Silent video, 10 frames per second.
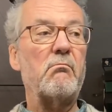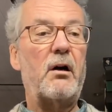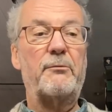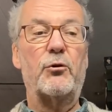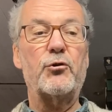
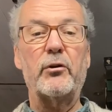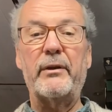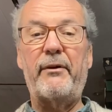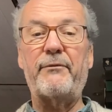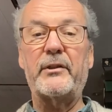I'm not sure
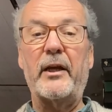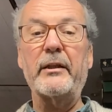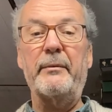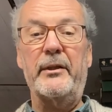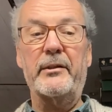they've ever done
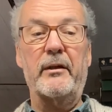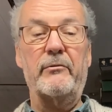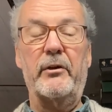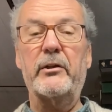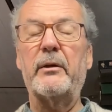them in this
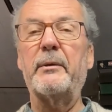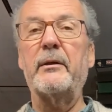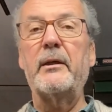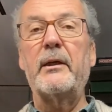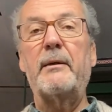country, actually, but
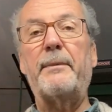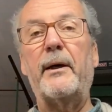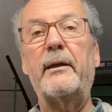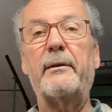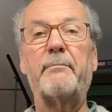
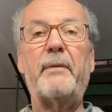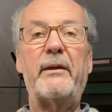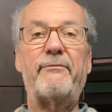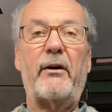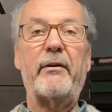Pilot make
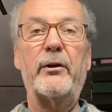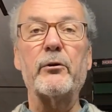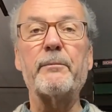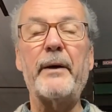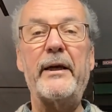very
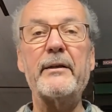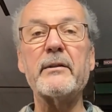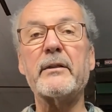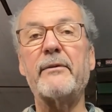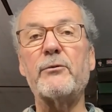good
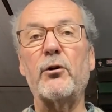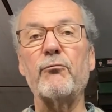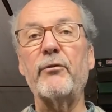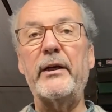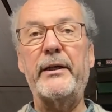pens. They've got
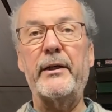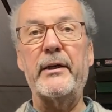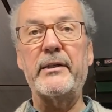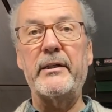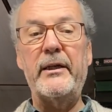really
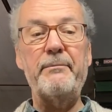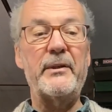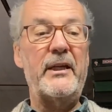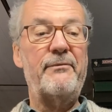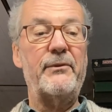nice nibs.
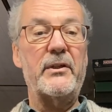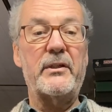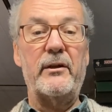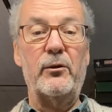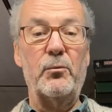Even the
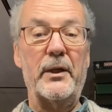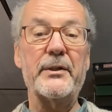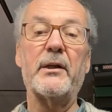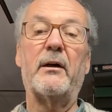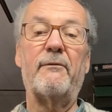steel
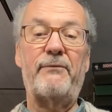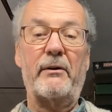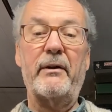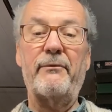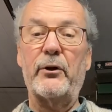ones are
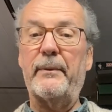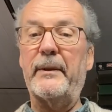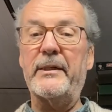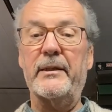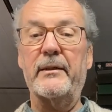very, very
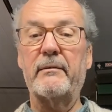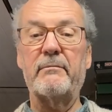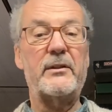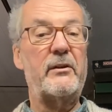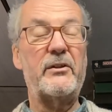pleasant.
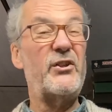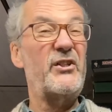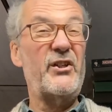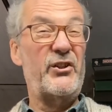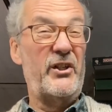So it's
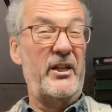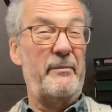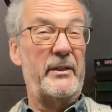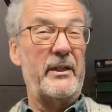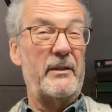just a shame.
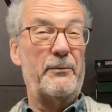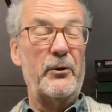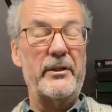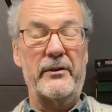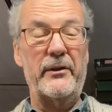It's
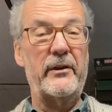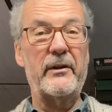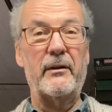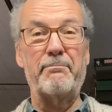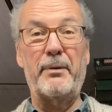disappointing that you
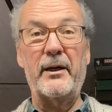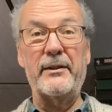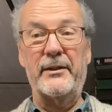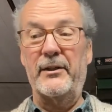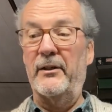can't buy
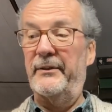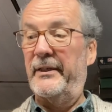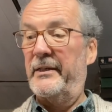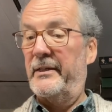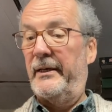the darn
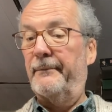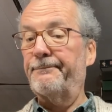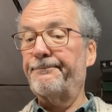things now.